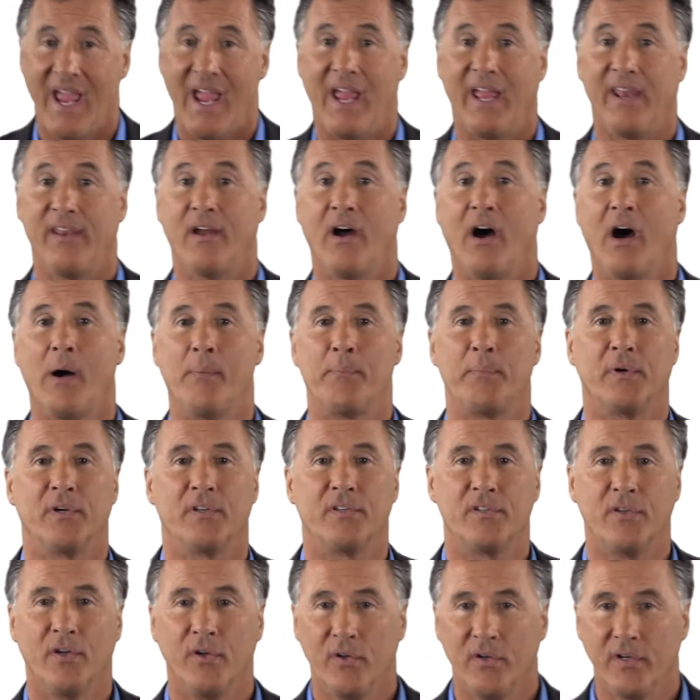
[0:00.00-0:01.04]
and
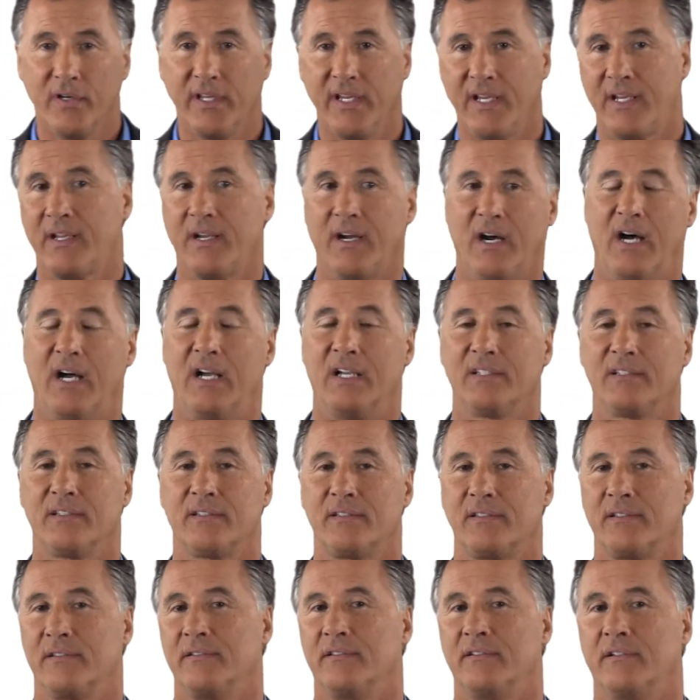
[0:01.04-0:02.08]
opportunity
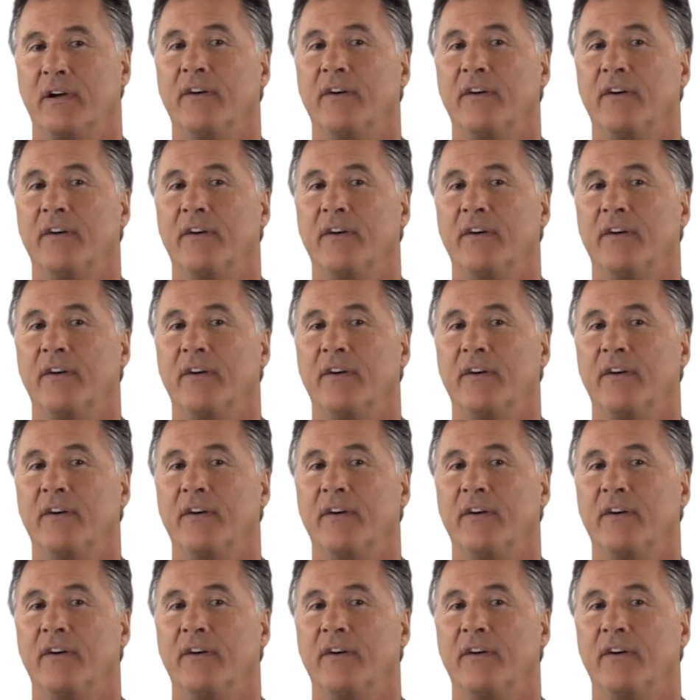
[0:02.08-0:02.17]
costs